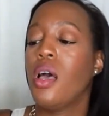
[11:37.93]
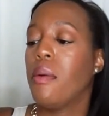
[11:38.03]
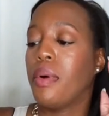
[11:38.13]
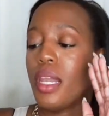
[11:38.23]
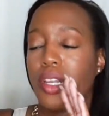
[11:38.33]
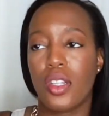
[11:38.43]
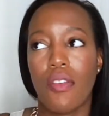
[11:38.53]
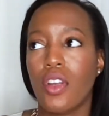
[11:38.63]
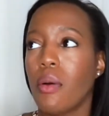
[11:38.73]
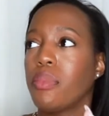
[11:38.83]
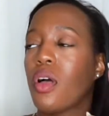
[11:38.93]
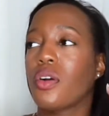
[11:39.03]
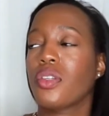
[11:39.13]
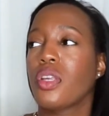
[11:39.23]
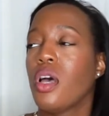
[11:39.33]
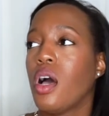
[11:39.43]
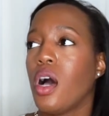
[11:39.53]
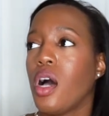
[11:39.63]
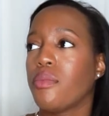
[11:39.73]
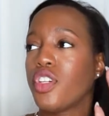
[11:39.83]
But like Sauvignon Blancs,
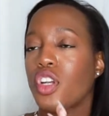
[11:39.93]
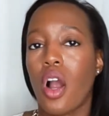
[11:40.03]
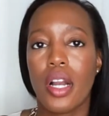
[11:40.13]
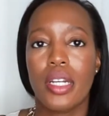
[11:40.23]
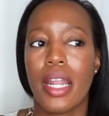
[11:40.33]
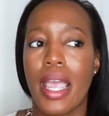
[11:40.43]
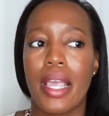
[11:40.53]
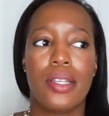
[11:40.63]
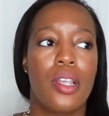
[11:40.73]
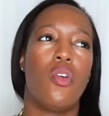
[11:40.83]
Chardonnays,